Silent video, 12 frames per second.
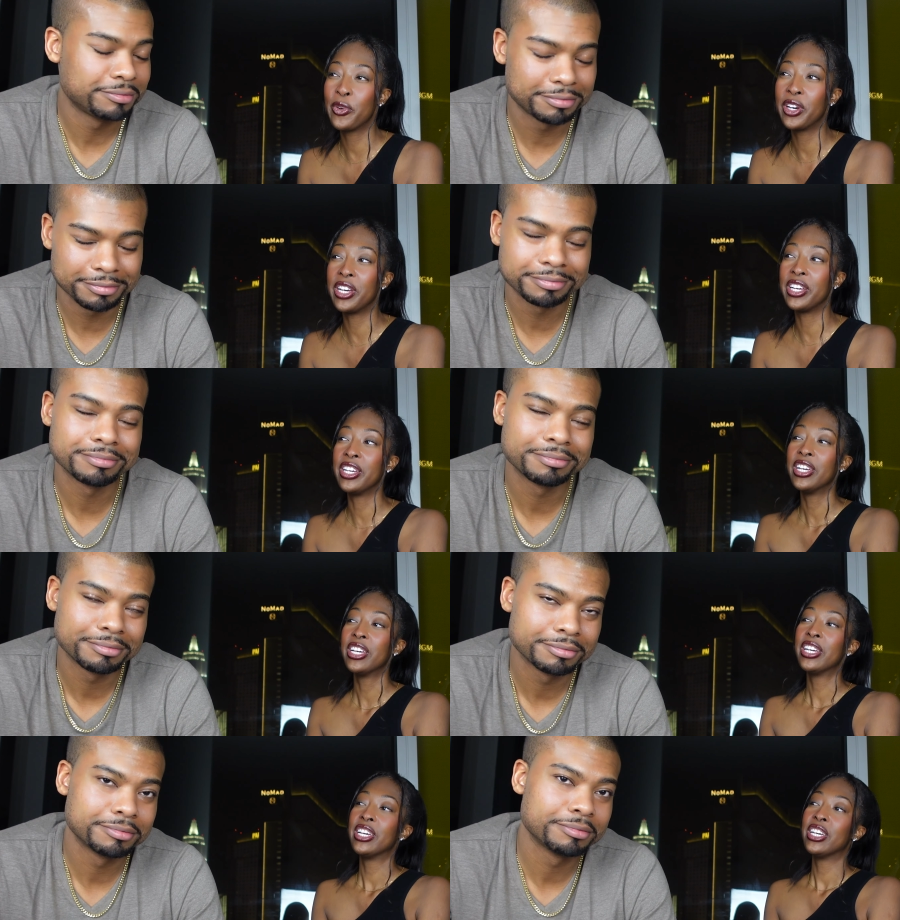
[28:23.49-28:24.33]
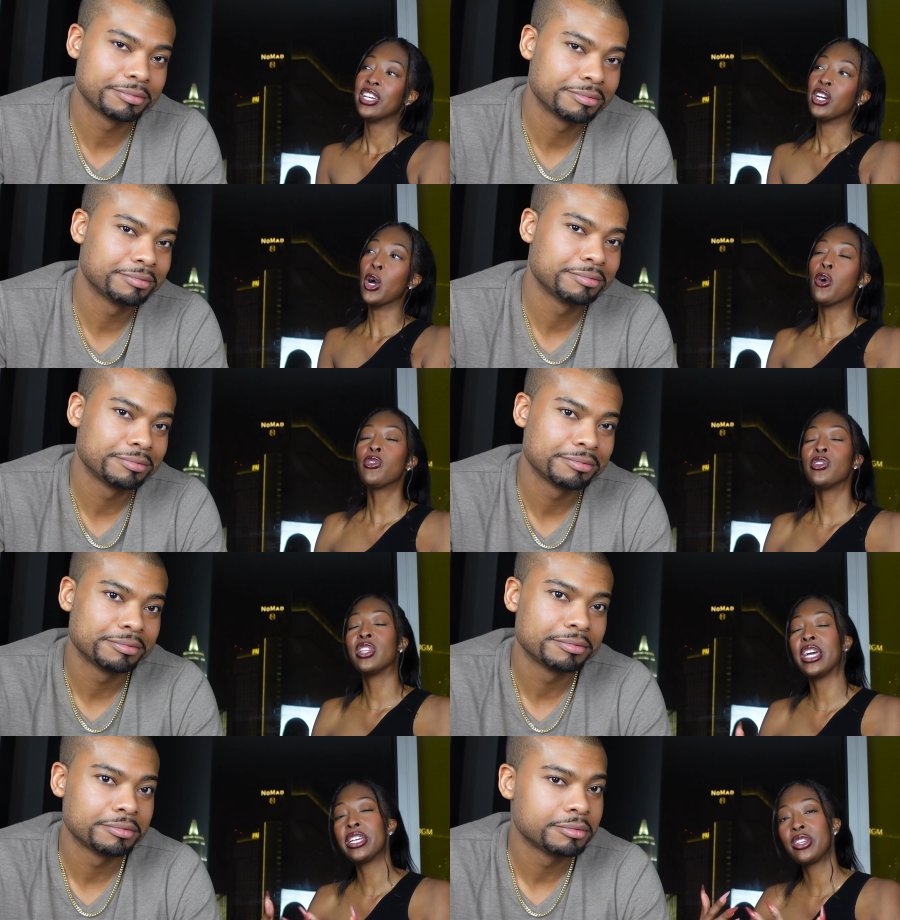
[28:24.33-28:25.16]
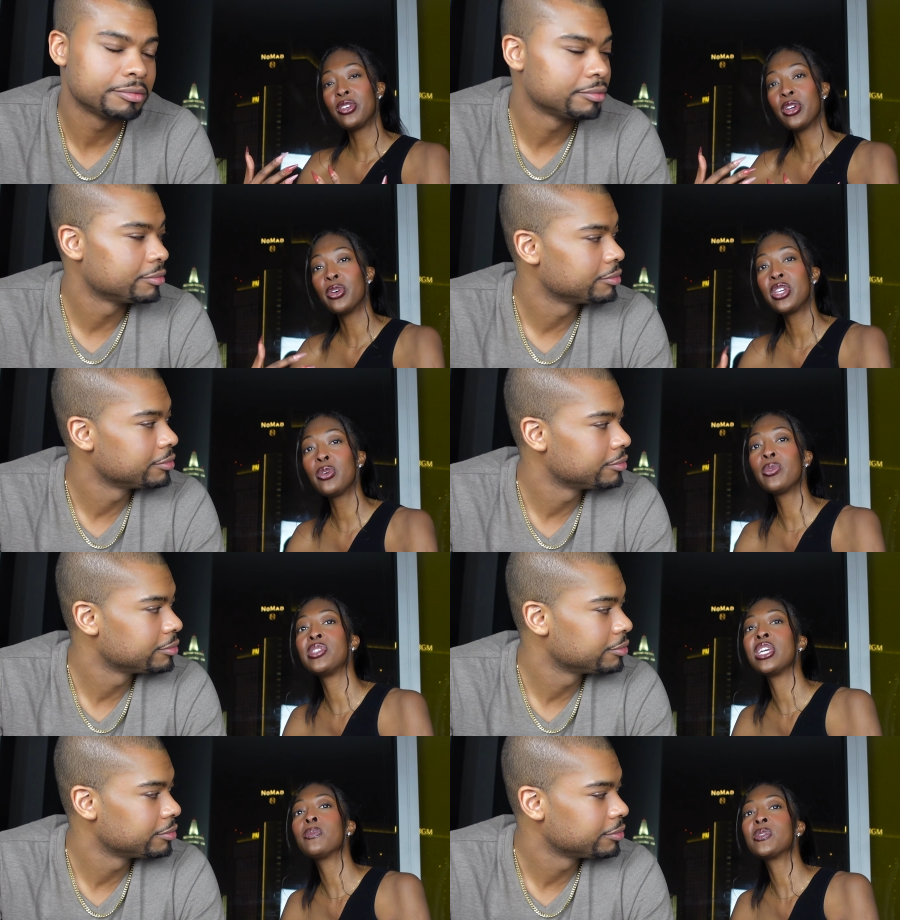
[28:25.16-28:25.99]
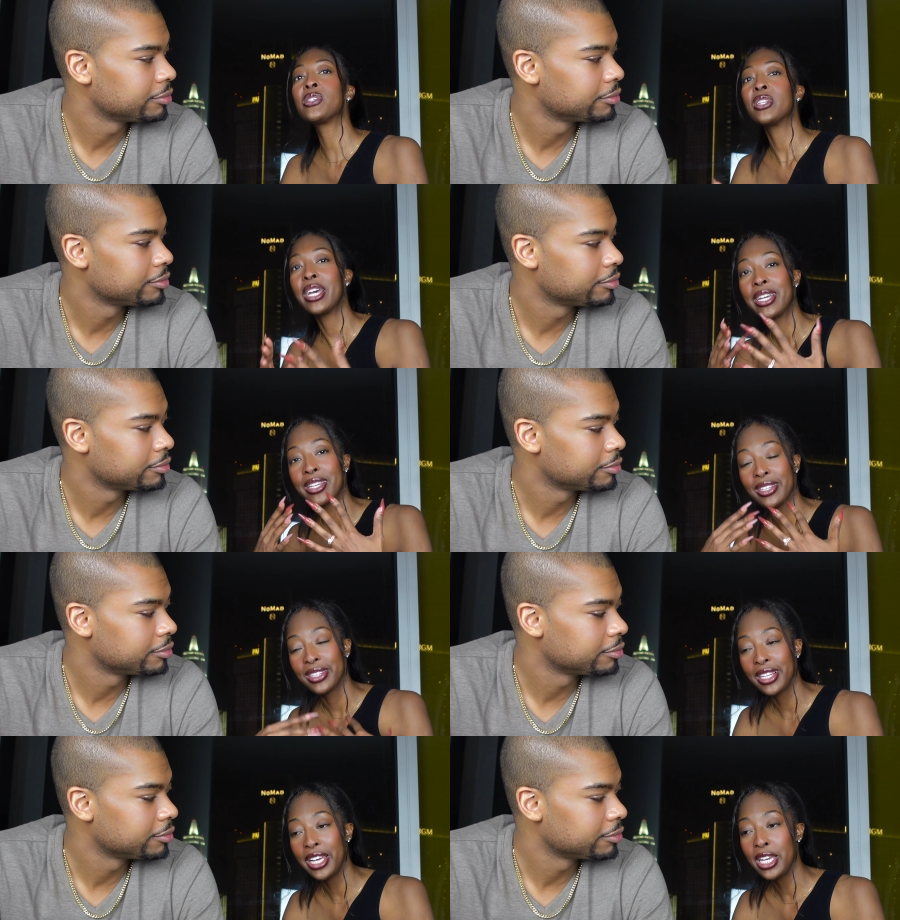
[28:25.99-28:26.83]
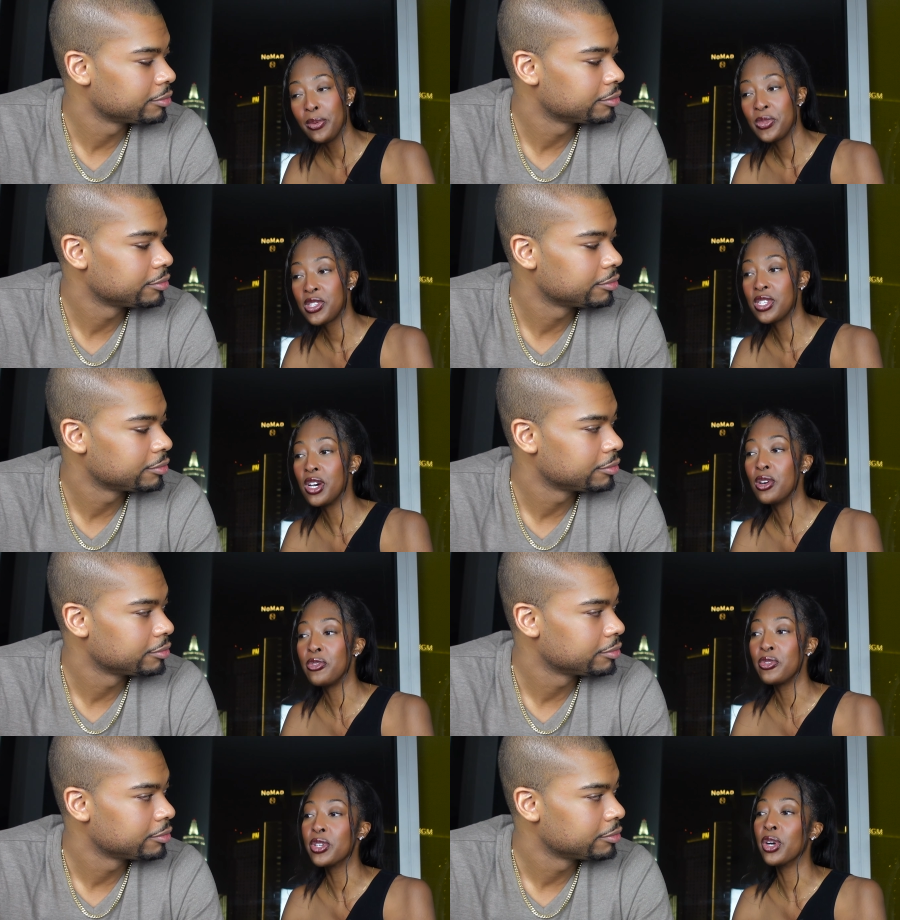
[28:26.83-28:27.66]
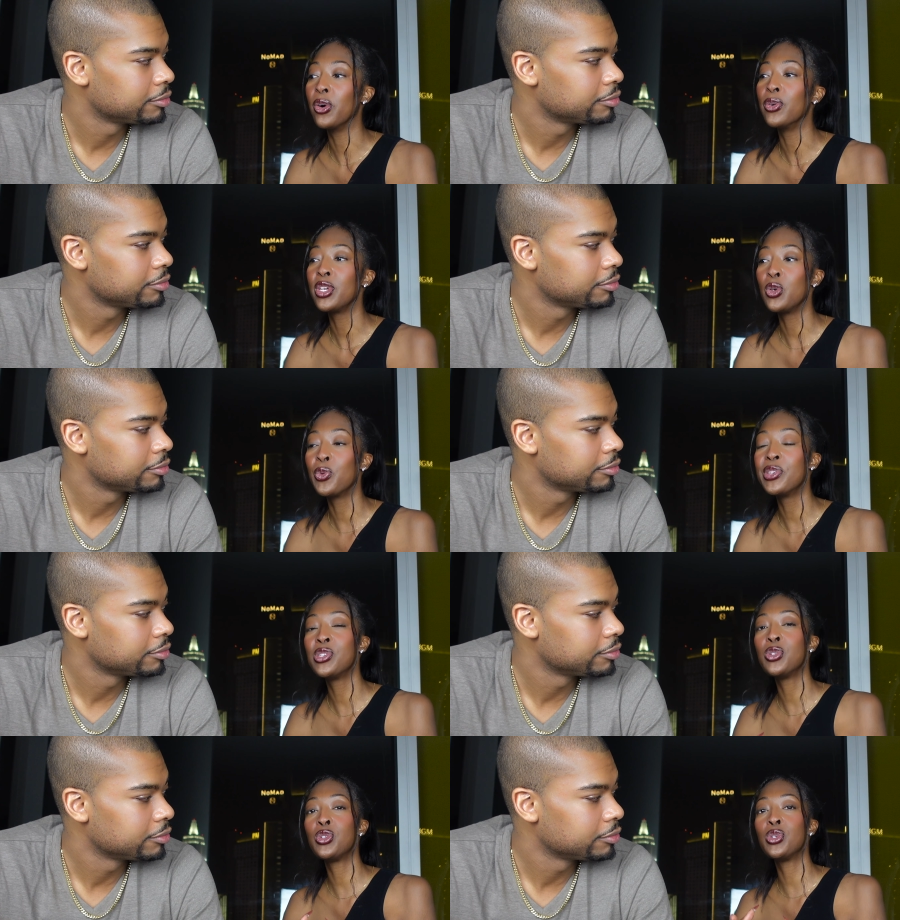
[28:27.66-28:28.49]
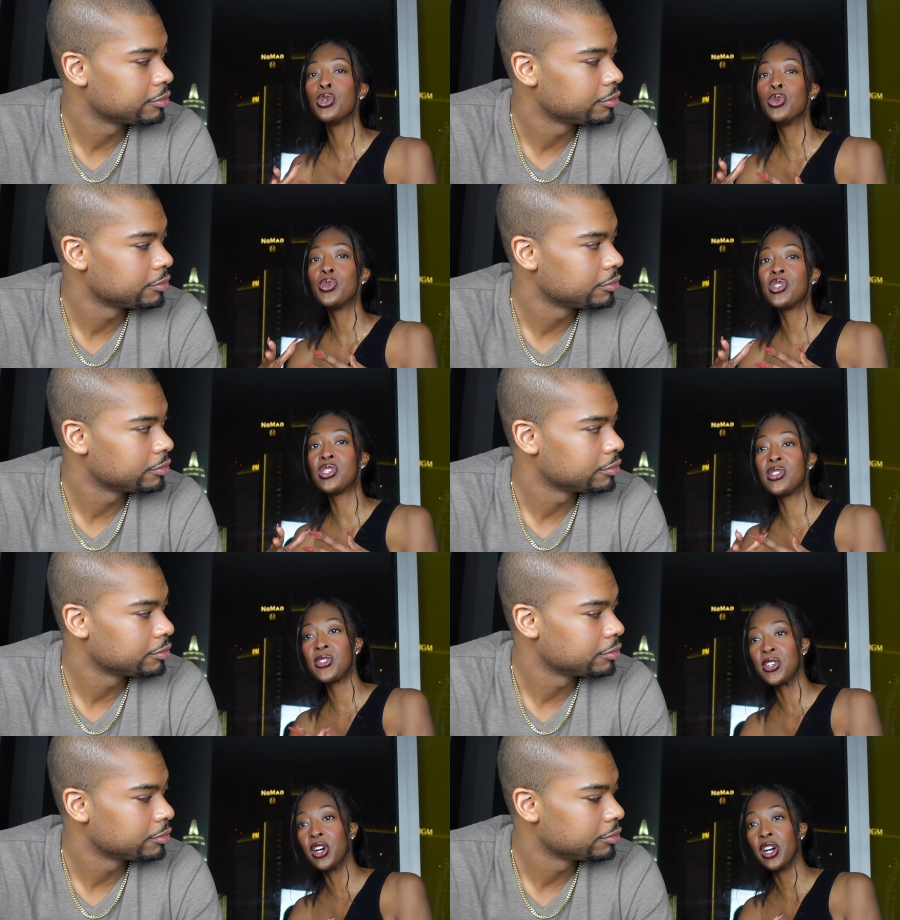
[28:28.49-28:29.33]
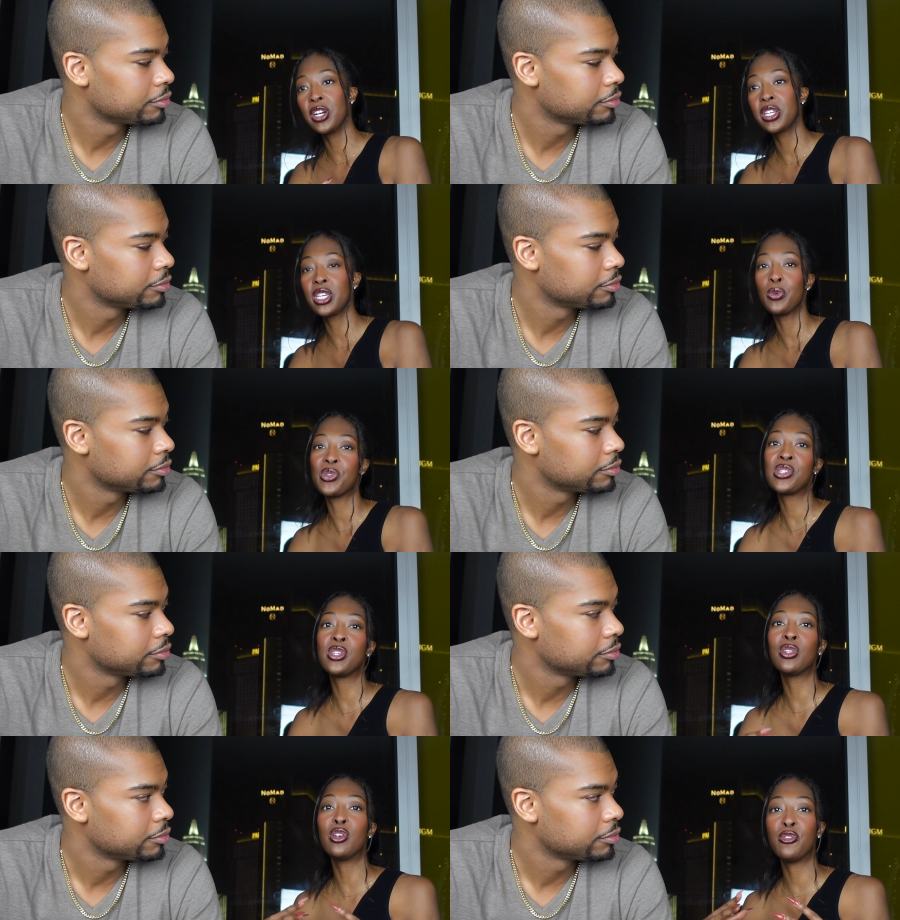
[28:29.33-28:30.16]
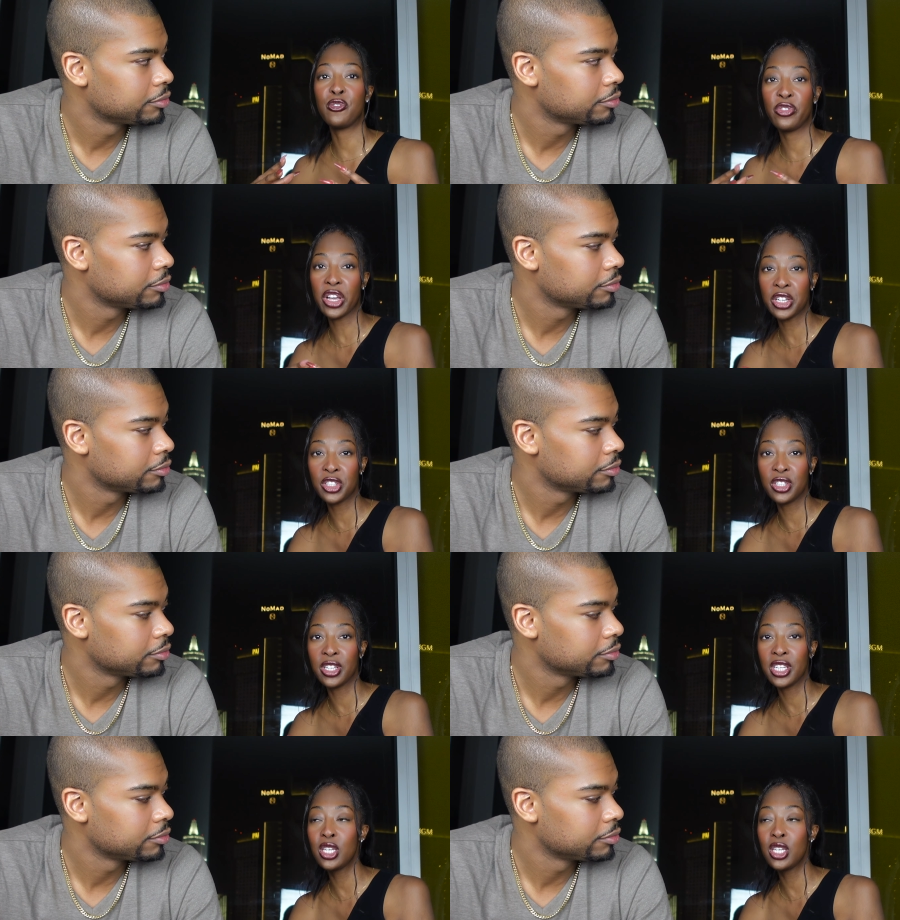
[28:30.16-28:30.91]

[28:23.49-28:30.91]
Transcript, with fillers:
Speaker 1: But mm-hmm. like you know, he was able to like let himself go. He wasn't too stuck. He was still affectionate.